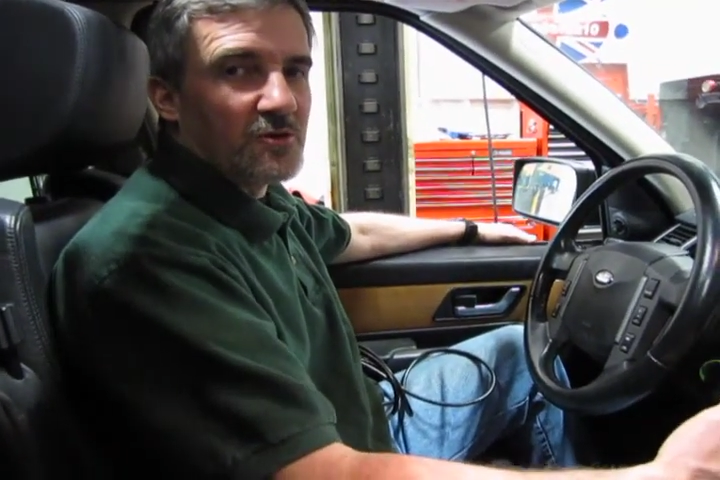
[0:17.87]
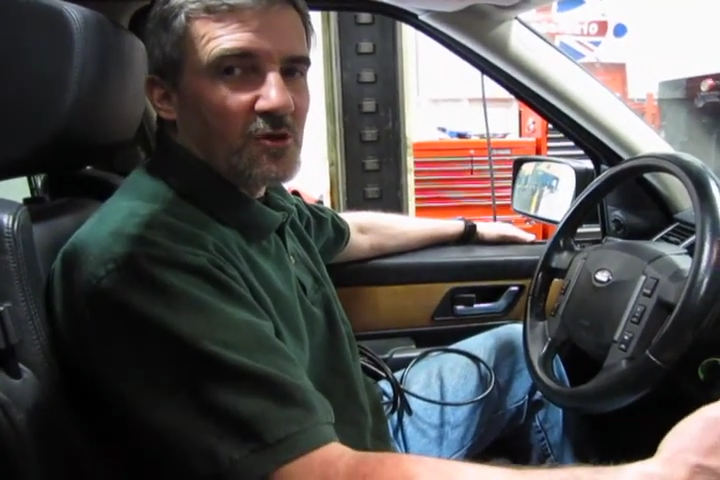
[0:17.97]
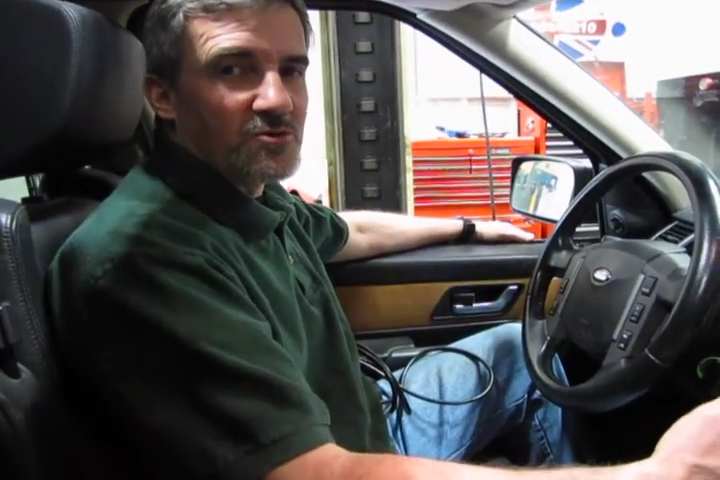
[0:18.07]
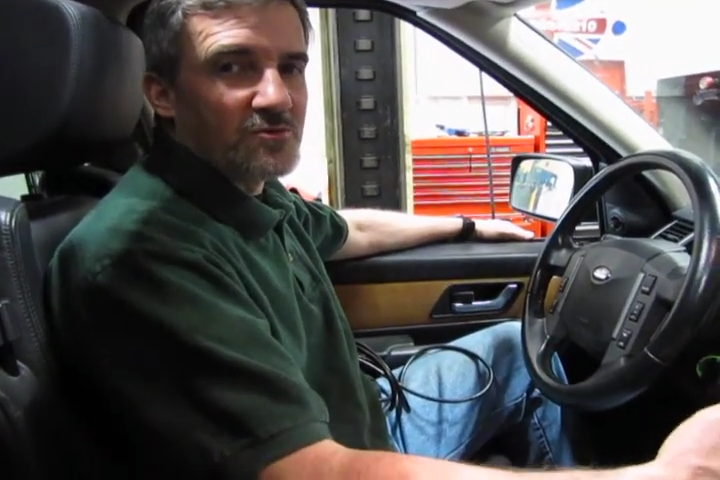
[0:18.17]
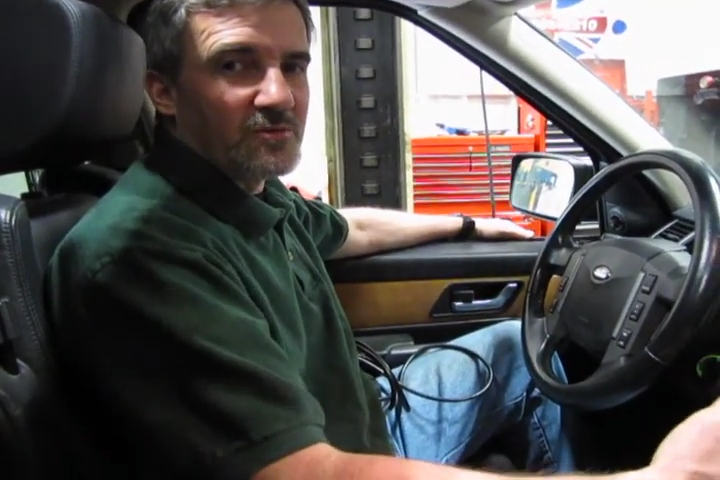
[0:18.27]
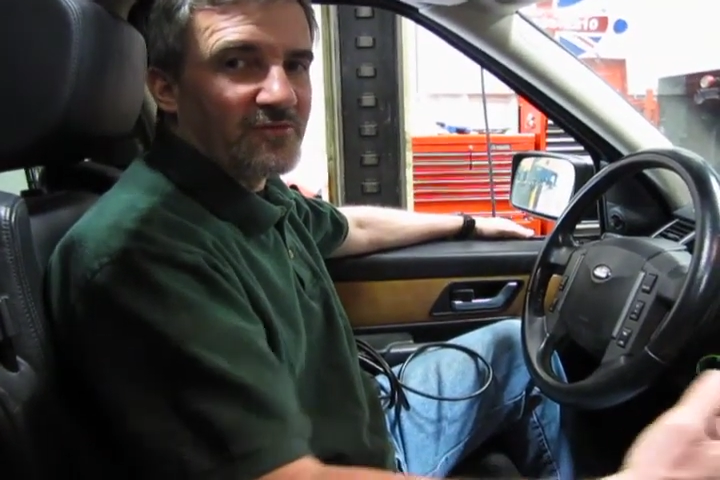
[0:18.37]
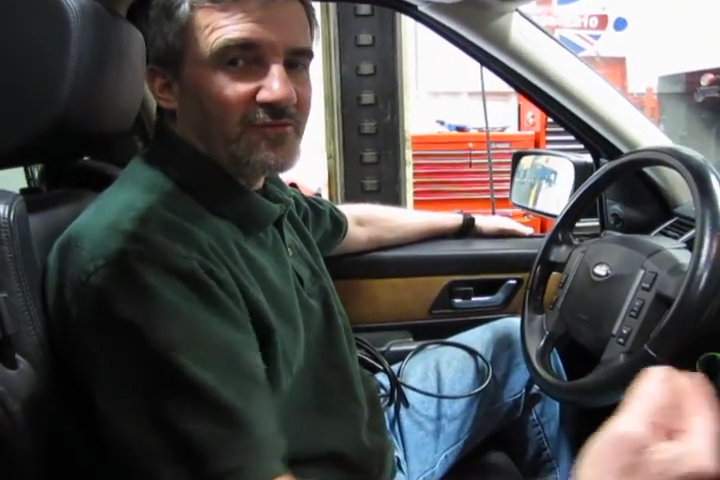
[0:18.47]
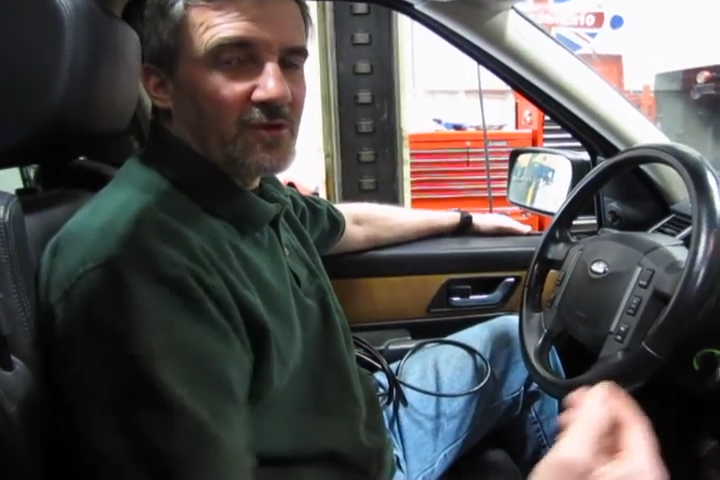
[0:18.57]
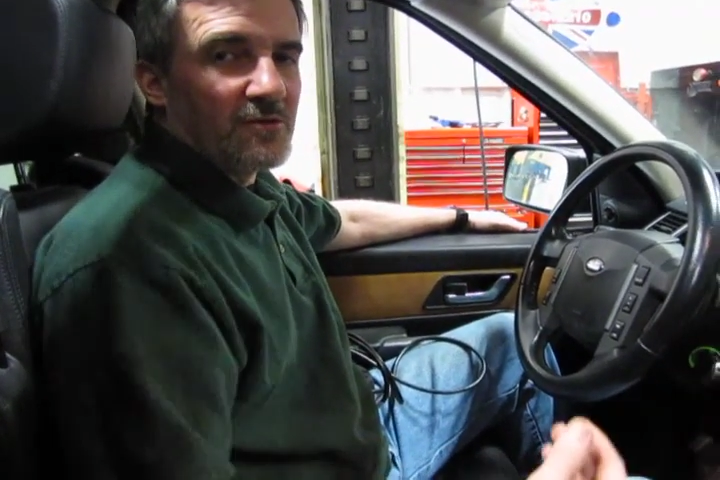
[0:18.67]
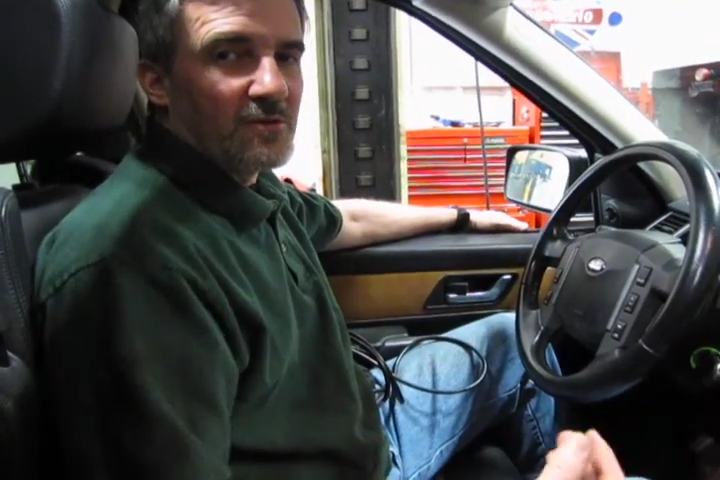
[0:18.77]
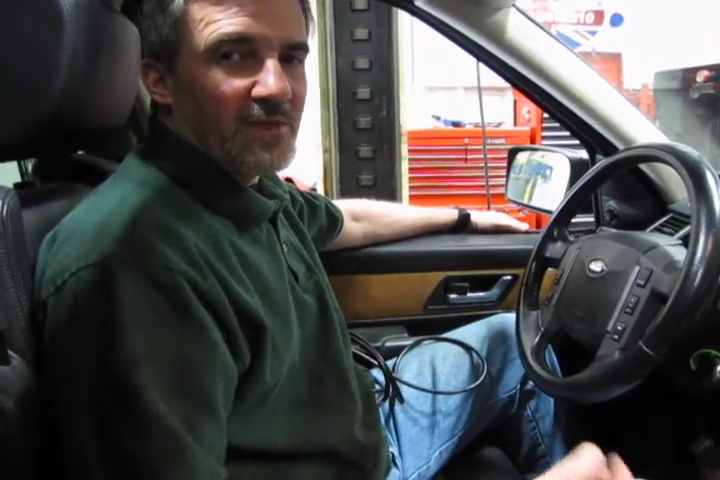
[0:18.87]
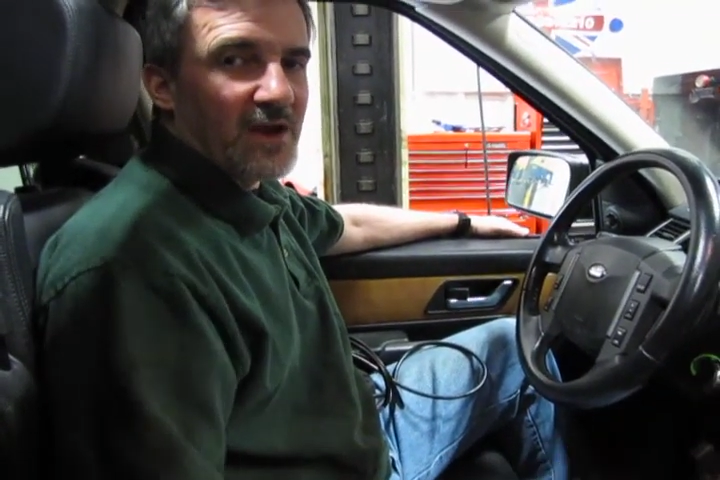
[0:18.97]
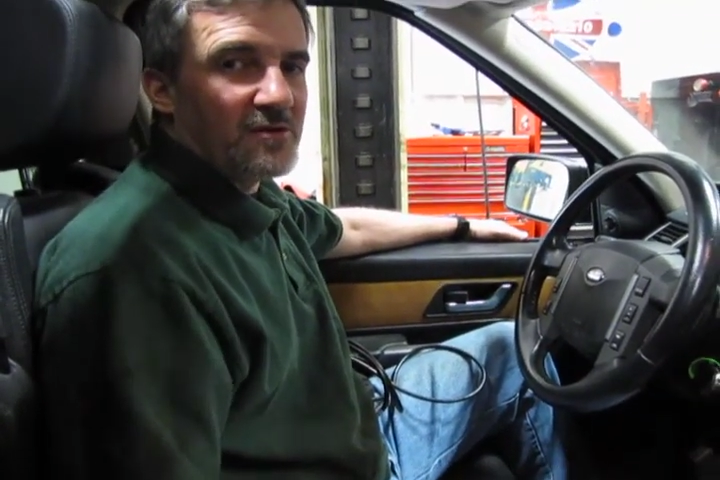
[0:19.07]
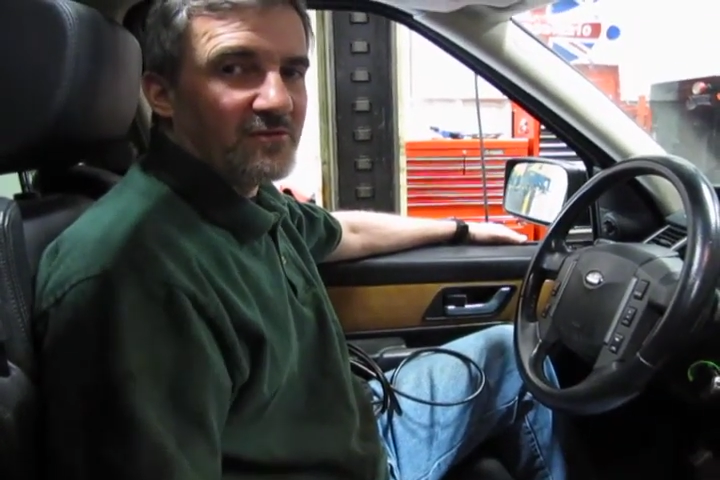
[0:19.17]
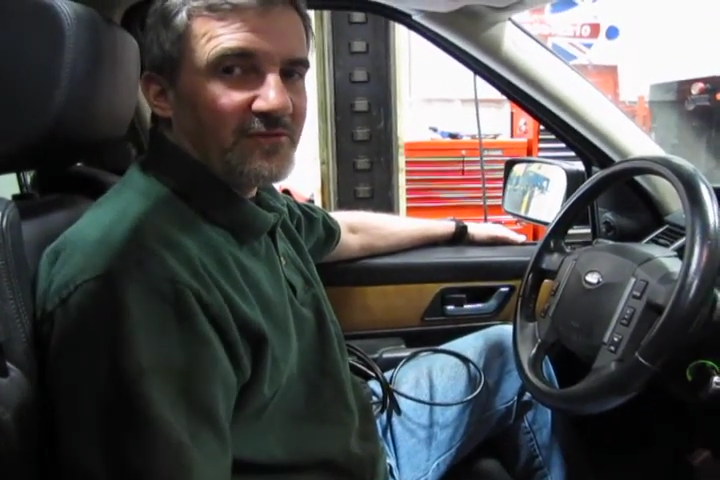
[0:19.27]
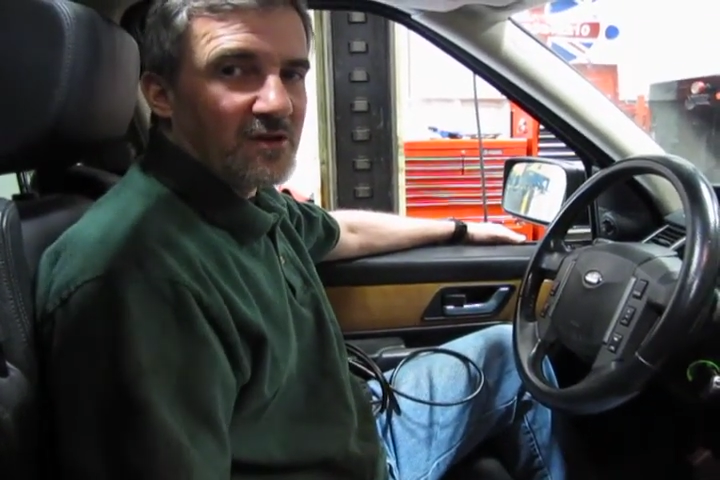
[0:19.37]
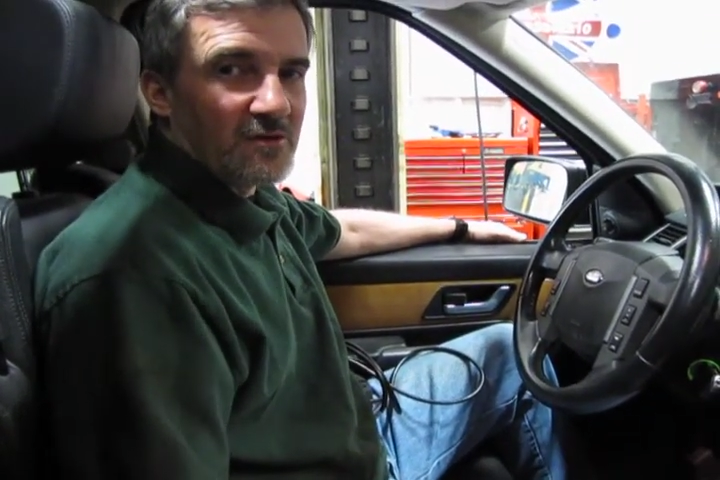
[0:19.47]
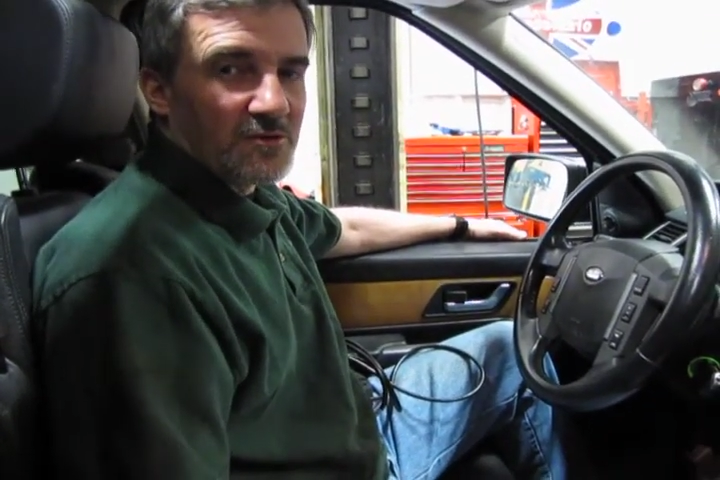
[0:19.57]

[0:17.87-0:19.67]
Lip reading: close with the front of the back of your vehicle